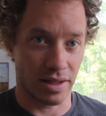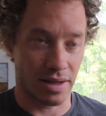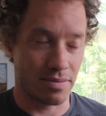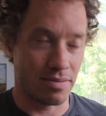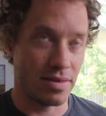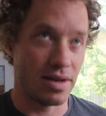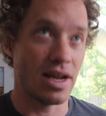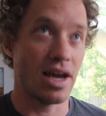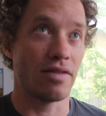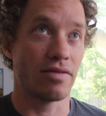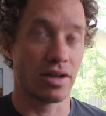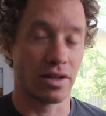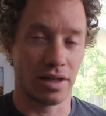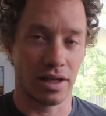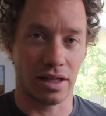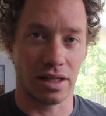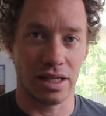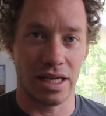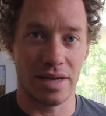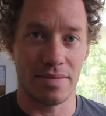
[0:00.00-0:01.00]
I'm never going
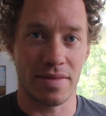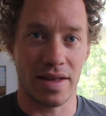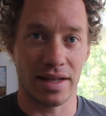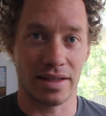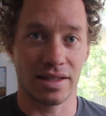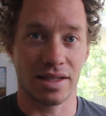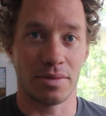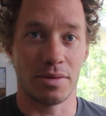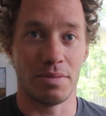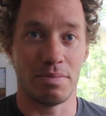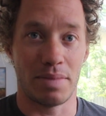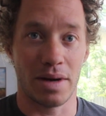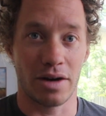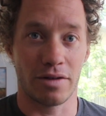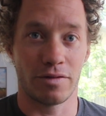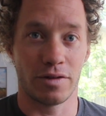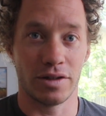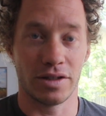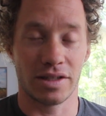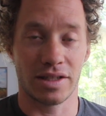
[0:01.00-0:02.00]
to claim that someone
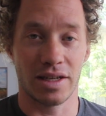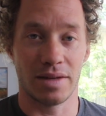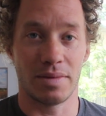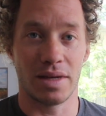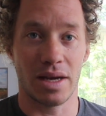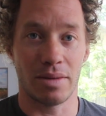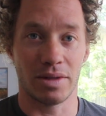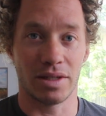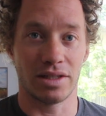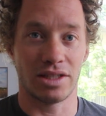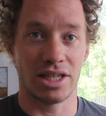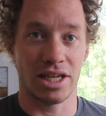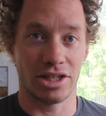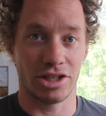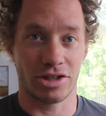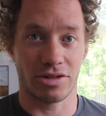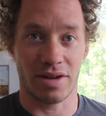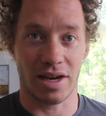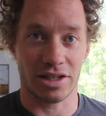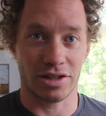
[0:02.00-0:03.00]
barefoot is going to be able to change
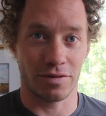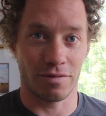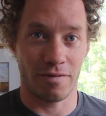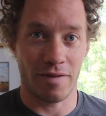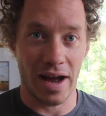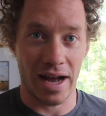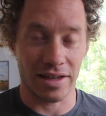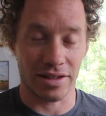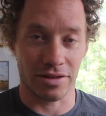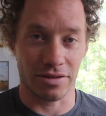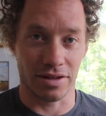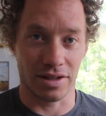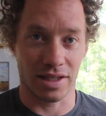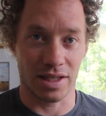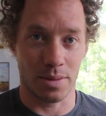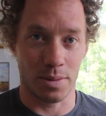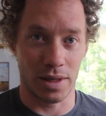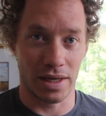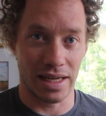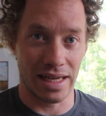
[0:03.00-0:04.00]
direction faster than
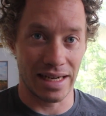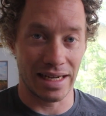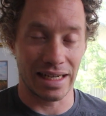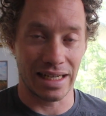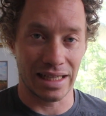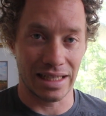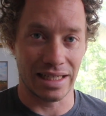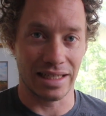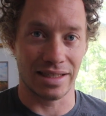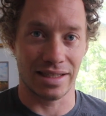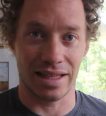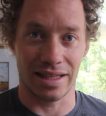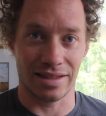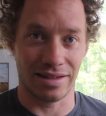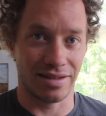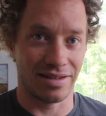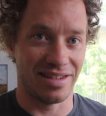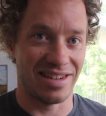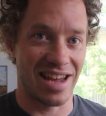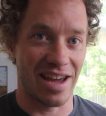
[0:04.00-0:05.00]
someone in cleats. That's
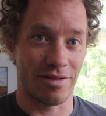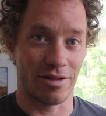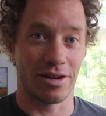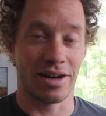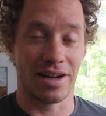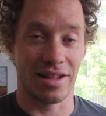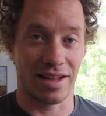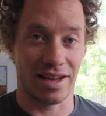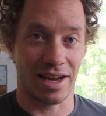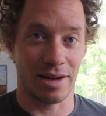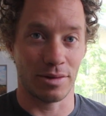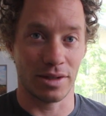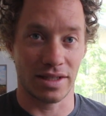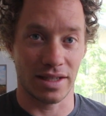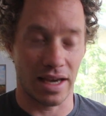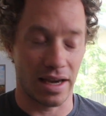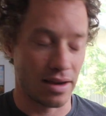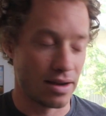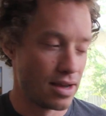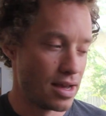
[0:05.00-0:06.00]
never anything I would
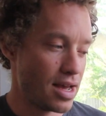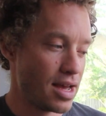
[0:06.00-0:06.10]
say.